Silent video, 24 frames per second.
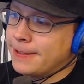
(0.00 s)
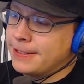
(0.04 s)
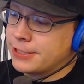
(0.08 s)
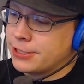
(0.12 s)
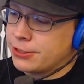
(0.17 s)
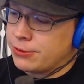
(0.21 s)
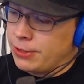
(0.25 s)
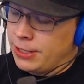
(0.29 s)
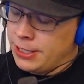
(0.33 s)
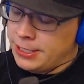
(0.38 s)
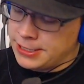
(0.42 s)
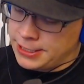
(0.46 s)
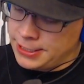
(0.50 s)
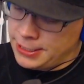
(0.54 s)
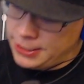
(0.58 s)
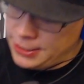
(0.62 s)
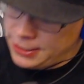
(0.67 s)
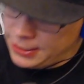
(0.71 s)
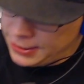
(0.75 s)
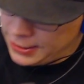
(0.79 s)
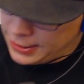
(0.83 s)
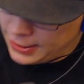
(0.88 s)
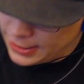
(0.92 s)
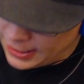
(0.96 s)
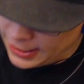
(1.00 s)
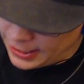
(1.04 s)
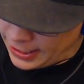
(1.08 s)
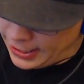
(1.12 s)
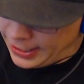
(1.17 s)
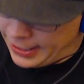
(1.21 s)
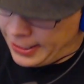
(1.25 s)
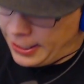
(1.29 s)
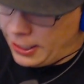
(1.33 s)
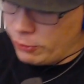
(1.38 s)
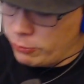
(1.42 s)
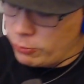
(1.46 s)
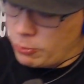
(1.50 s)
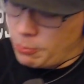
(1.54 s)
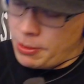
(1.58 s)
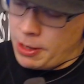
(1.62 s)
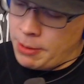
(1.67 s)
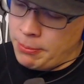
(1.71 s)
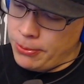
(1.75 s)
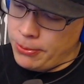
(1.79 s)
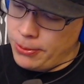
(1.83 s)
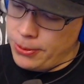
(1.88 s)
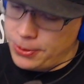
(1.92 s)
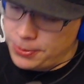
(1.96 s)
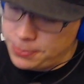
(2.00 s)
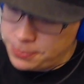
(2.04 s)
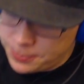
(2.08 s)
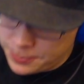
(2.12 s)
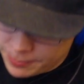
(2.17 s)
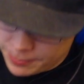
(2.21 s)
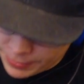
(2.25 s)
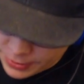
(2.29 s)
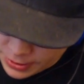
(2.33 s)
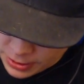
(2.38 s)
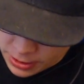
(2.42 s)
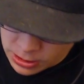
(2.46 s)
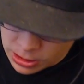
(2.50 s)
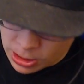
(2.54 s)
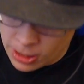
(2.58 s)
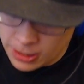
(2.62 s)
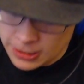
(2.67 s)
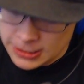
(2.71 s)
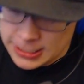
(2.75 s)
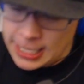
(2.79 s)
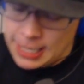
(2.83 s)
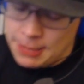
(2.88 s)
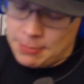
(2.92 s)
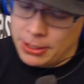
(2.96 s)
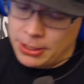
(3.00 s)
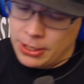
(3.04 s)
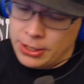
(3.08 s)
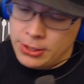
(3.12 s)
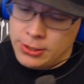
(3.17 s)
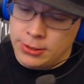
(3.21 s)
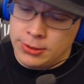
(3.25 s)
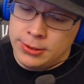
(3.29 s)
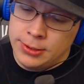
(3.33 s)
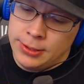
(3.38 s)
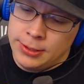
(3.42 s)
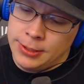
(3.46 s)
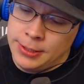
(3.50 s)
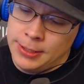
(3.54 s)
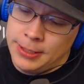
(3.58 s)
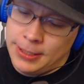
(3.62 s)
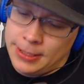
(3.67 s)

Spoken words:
It's crazy. I remember a long time ago,